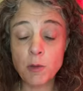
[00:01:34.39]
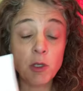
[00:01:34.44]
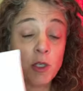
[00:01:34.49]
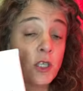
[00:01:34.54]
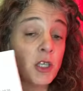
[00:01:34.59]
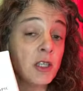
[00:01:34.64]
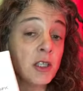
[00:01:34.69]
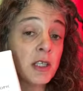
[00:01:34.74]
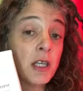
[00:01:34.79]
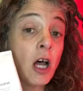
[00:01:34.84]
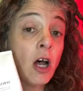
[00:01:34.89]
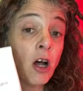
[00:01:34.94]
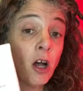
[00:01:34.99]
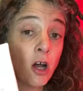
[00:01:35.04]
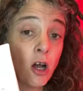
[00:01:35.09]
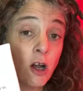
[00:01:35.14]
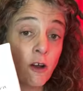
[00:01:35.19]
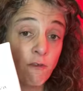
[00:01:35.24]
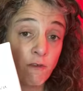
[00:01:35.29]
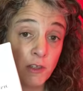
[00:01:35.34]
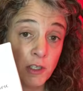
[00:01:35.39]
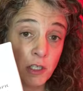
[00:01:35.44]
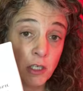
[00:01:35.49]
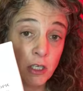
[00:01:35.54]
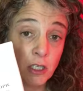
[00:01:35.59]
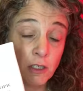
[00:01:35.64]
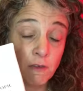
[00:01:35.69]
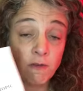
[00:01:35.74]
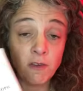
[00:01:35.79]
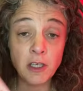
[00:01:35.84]
which is half the
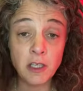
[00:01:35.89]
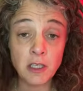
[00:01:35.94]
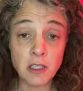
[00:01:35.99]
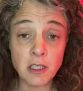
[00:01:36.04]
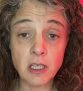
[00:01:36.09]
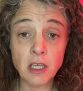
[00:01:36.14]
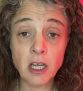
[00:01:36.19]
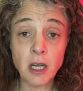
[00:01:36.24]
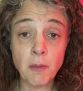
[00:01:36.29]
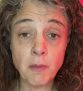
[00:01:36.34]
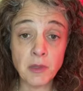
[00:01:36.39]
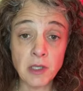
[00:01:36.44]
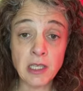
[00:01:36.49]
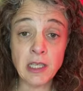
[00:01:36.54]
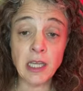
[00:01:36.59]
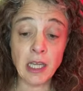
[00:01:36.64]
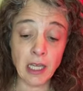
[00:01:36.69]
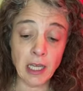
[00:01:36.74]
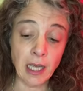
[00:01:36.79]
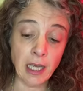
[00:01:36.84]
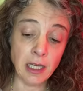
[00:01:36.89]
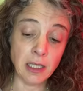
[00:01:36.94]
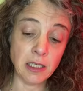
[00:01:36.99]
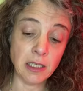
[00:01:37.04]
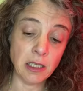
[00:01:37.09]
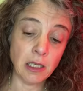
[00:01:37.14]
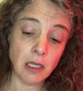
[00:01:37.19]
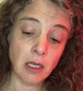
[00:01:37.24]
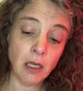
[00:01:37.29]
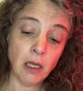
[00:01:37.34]
size of this that comes in the kit.